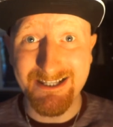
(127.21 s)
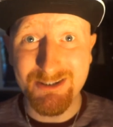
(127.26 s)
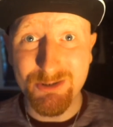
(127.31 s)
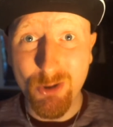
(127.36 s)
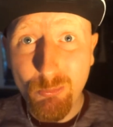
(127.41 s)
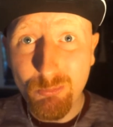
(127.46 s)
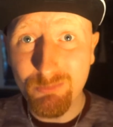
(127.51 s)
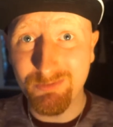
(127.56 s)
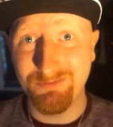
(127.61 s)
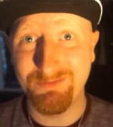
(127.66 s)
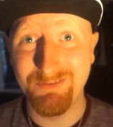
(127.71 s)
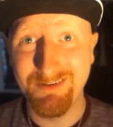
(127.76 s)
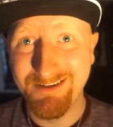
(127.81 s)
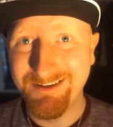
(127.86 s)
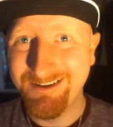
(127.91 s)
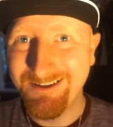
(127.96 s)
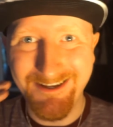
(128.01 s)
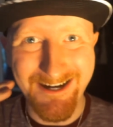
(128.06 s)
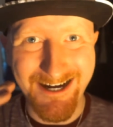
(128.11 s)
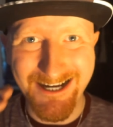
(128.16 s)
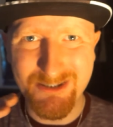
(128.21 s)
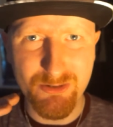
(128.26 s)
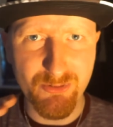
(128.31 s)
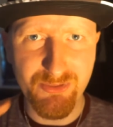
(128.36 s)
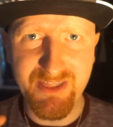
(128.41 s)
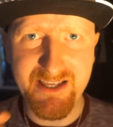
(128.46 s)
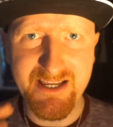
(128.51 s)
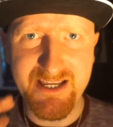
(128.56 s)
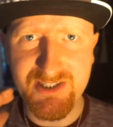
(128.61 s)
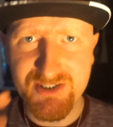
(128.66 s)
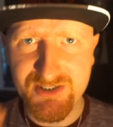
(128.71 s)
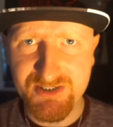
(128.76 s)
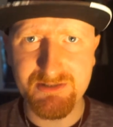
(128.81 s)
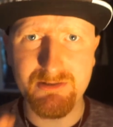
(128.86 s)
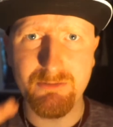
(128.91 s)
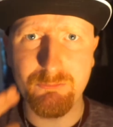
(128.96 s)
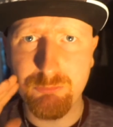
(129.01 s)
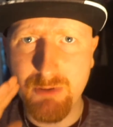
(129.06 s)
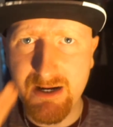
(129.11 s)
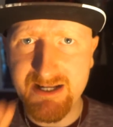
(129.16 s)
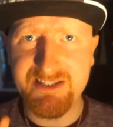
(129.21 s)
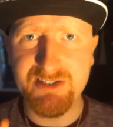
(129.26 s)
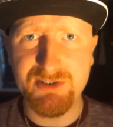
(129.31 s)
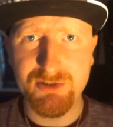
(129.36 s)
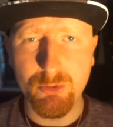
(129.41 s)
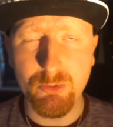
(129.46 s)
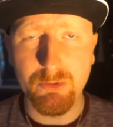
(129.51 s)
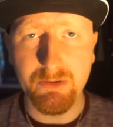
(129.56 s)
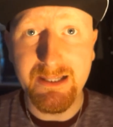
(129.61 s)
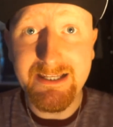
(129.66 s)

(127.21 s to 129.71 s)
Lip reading: I don't think it's right at all.